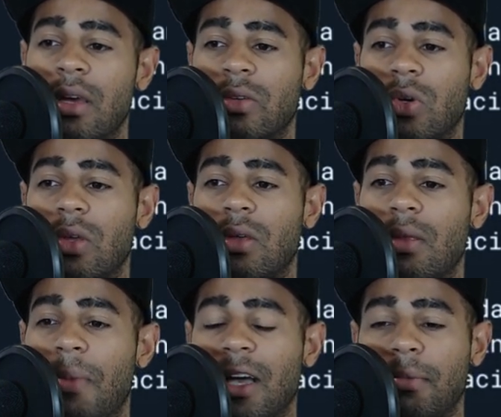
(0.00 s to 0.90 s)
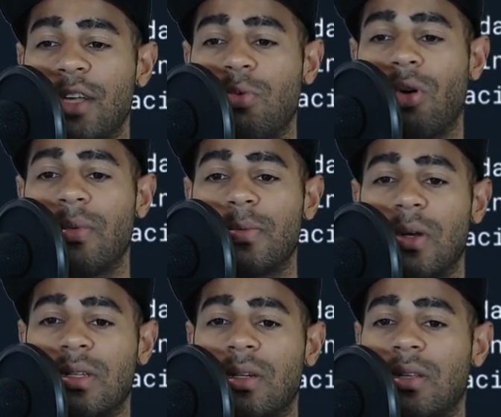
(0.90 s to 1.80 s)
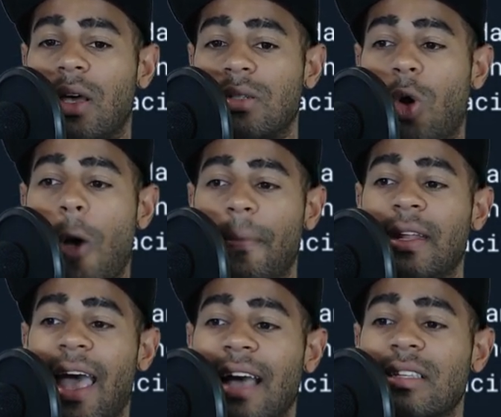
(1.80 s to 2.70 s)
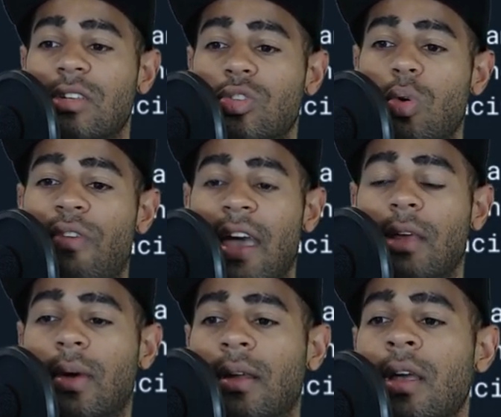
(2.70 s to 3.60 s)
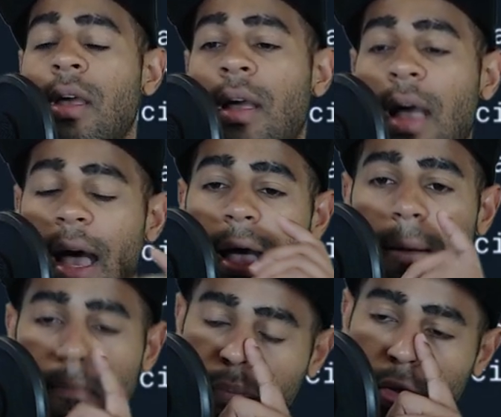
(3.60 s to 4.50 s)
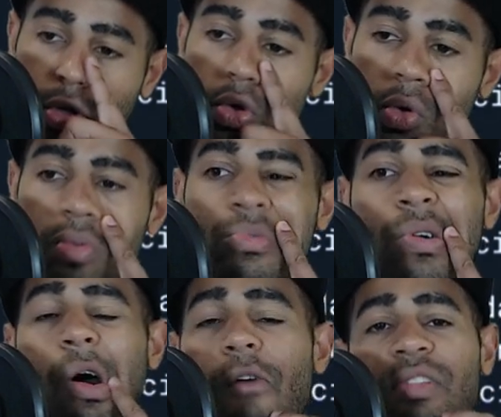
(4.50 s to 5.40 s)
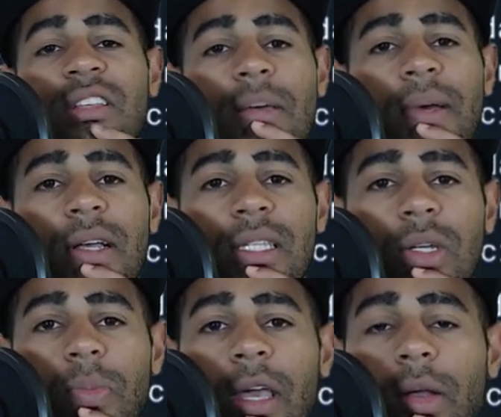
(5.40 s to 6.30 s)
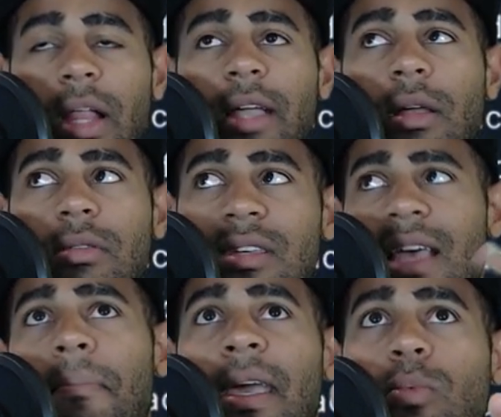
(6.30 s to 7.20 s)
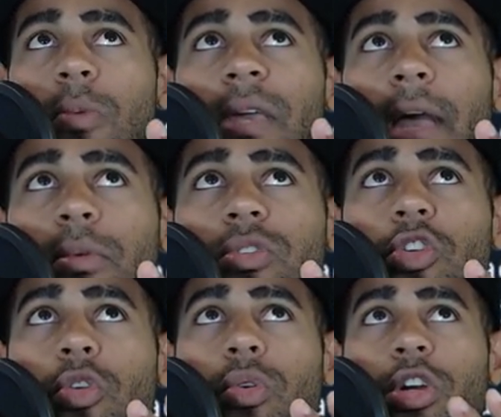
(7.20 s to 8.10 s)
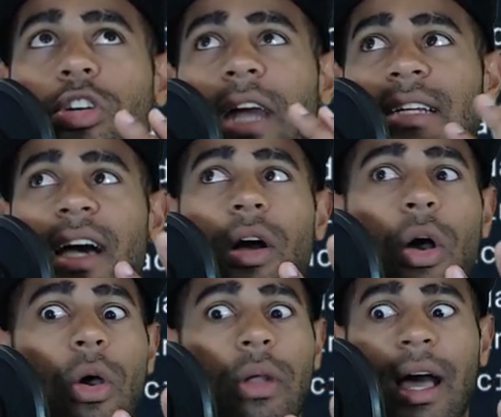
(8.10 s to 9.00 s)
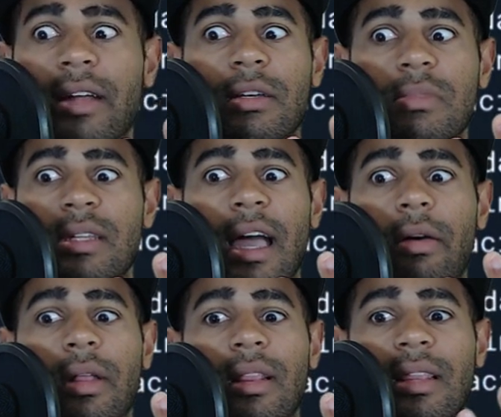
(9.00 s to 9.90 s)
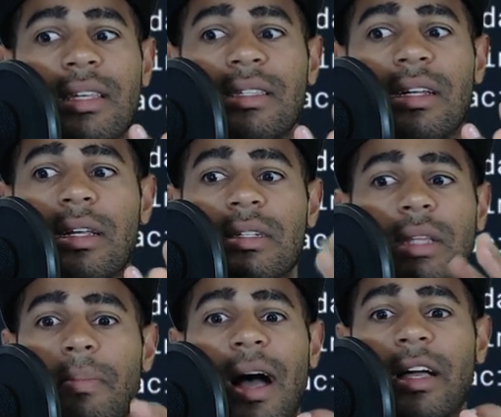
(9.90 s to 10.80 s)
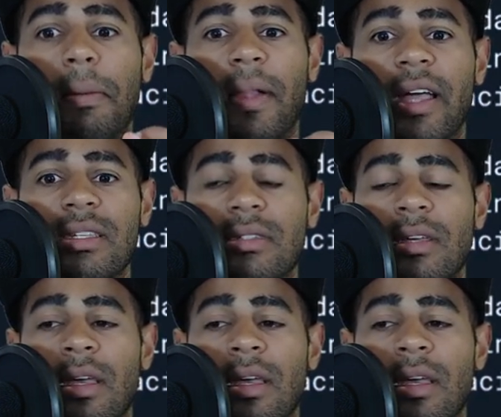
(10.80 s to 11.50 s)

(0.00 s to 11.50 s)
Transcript: So the, the, Marketplace program is built as, as, an open access tool for anyone. Um, cool. Hopefully someone else could be like, does that mean we'll be able to create our own items now and list it into the Marketplace?